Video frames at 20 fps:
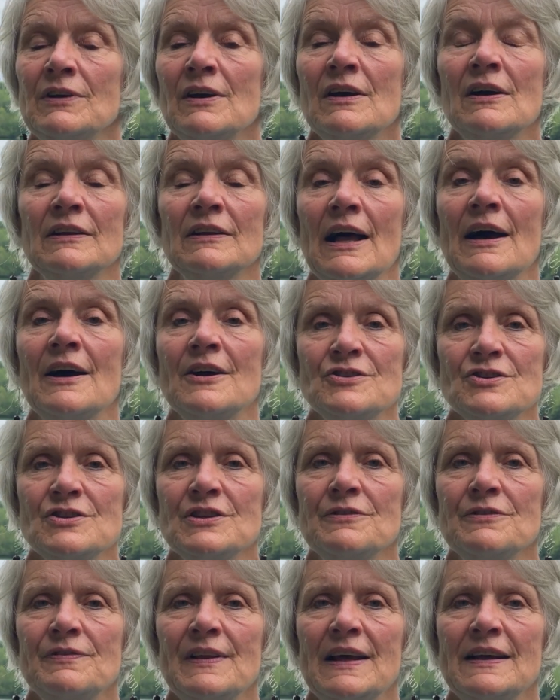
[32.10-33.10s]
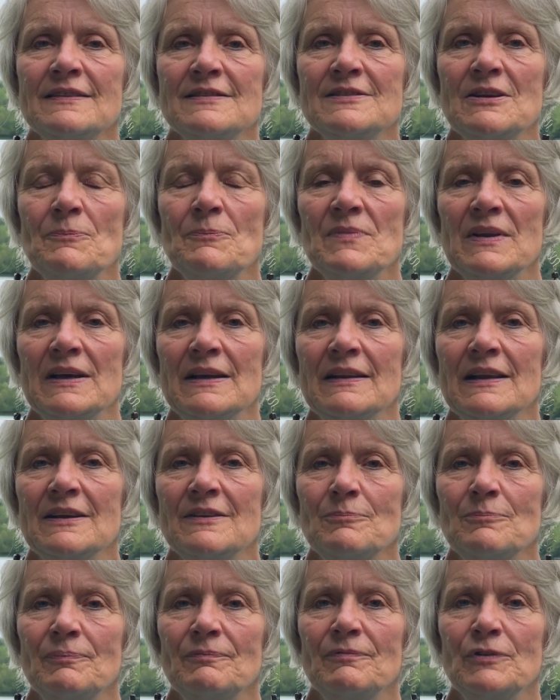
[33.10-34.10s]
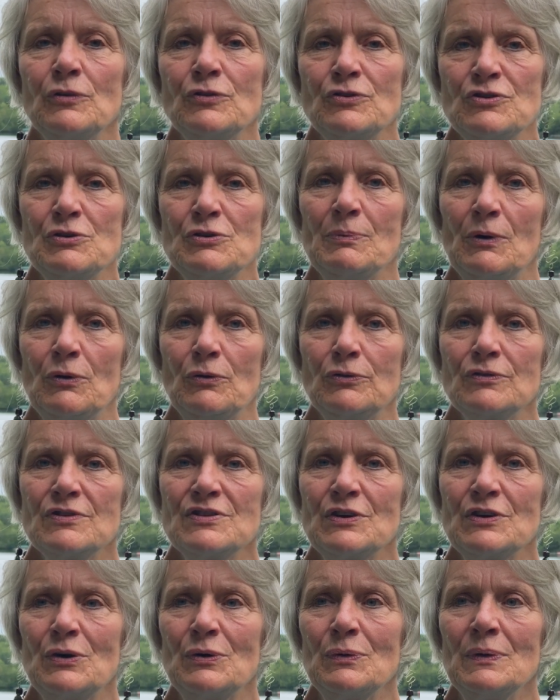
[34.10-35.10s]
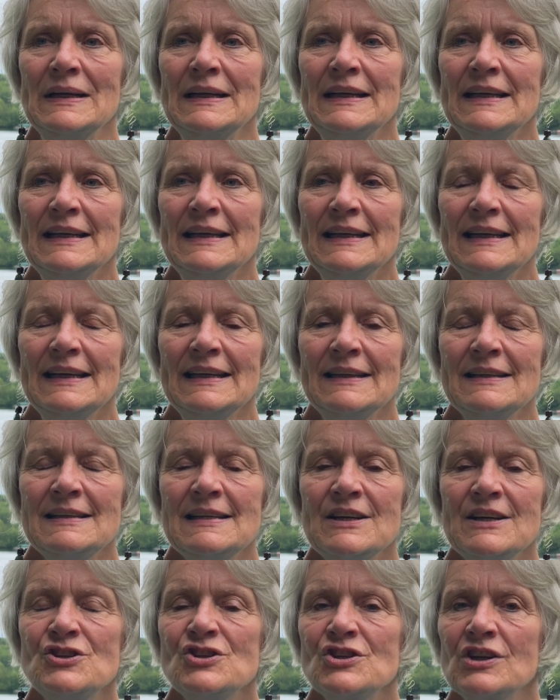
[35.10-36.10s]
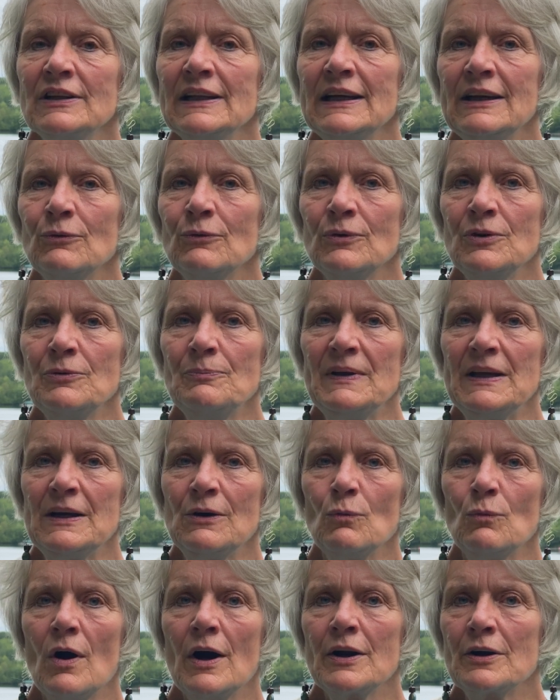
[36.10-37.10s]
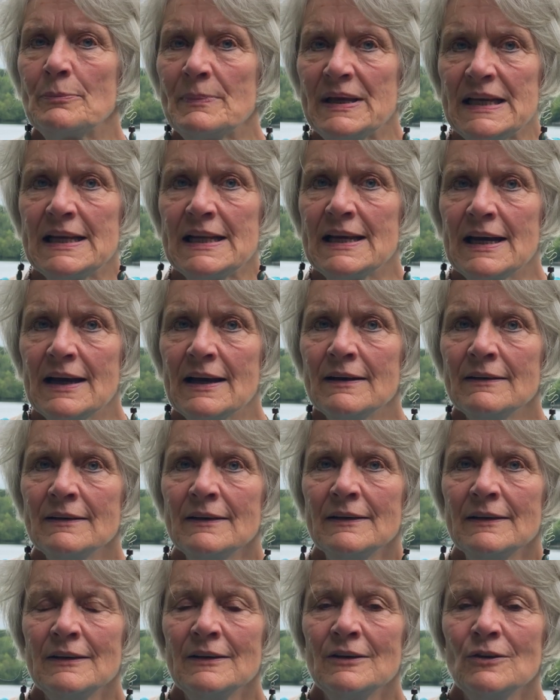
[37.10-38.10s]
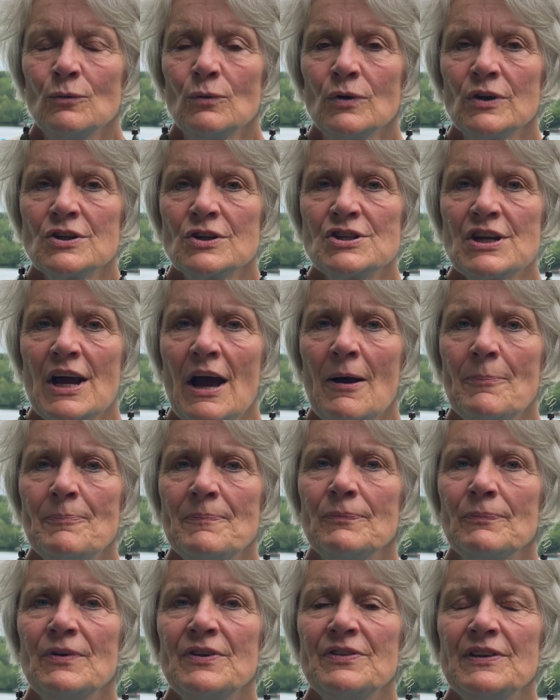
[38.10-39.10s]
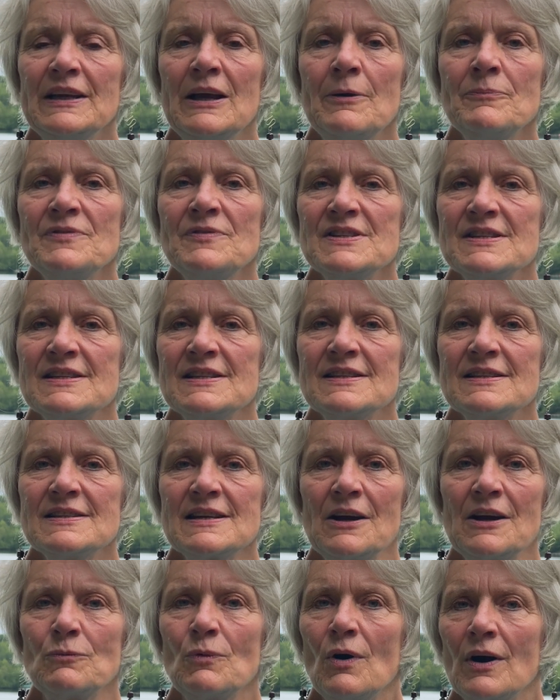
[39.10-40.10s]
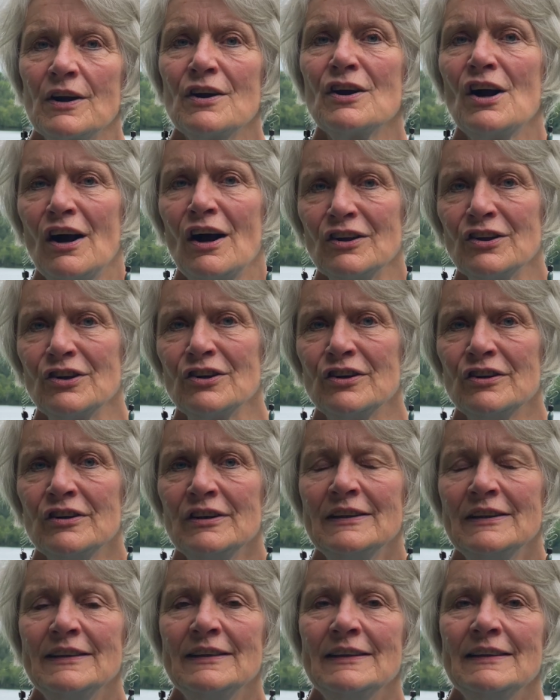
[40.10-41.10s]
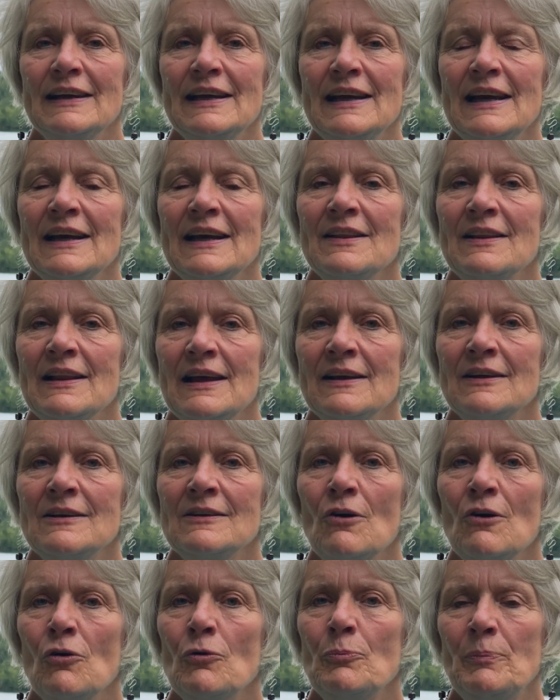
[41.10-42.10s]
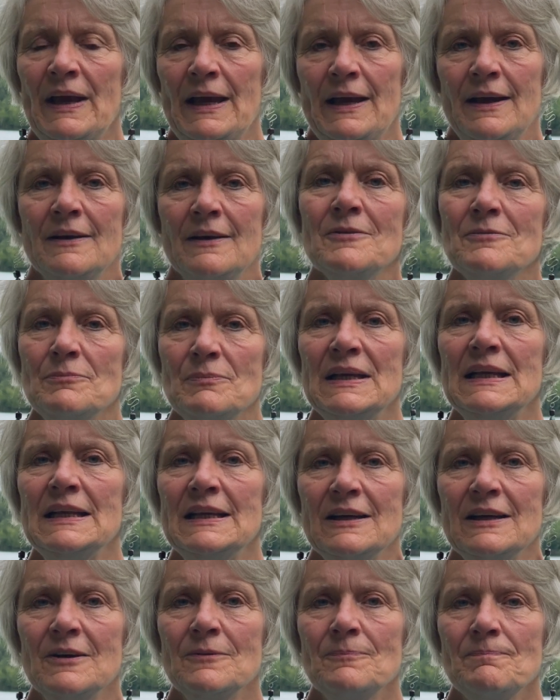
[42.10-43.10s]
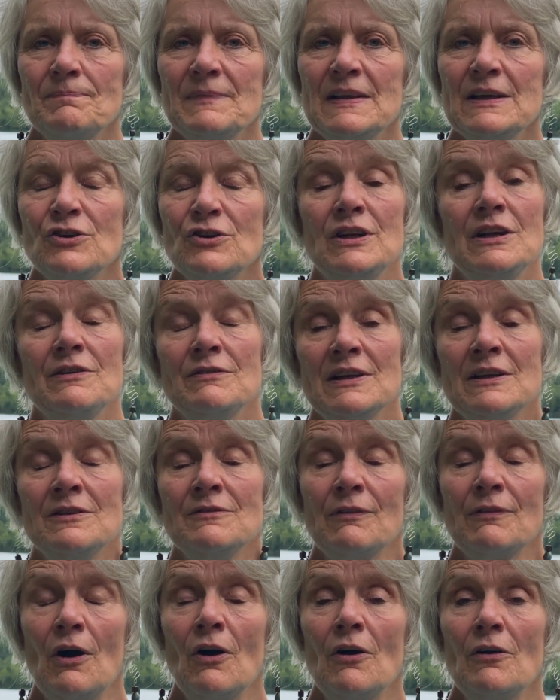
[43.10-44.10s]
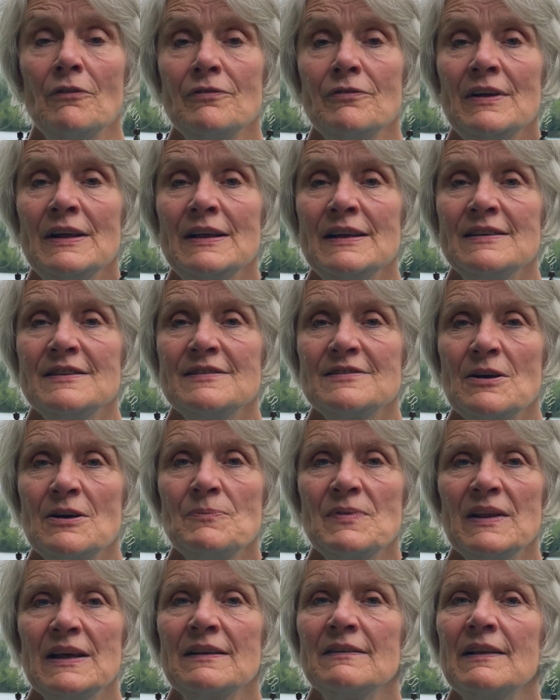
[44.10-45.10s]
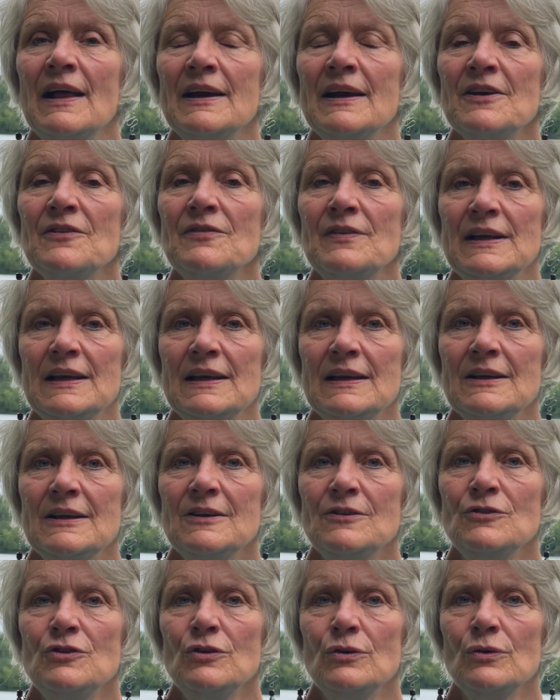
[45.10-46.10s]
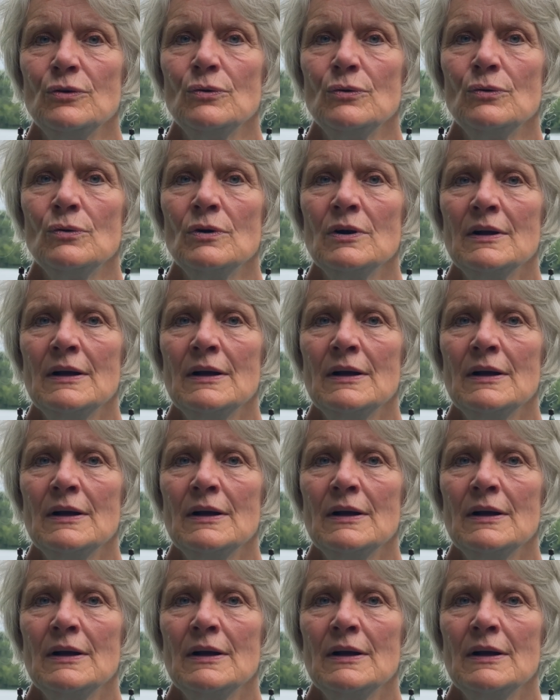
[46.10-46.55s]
collage if that's something that floats your boat. So intentionally it would be a water media workshop with an emphasis on watercolor and then opaque media. It could even involve something like the new